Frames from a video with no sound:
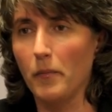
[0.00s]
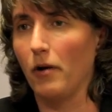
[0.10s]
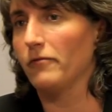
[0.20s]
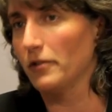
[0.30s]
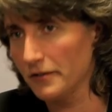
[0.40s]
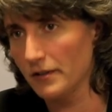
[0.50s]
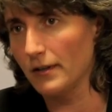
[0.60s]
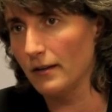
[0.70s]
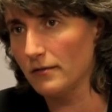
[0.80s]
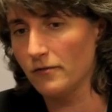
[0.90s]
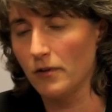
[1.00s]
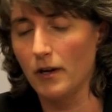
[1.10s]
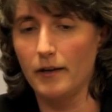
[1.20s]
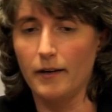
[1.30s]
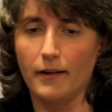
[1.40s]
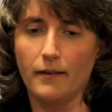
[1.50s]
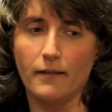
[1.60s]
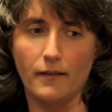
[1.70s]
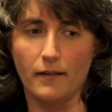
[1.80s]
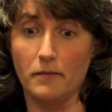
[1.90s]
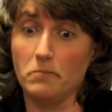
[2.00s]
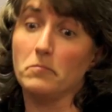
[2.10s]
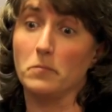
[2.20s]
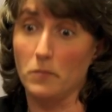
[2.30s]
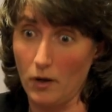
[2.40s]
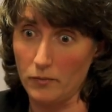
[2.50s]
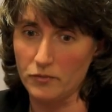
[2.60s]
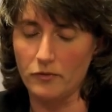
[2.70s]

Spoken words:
buffers against flooding, helps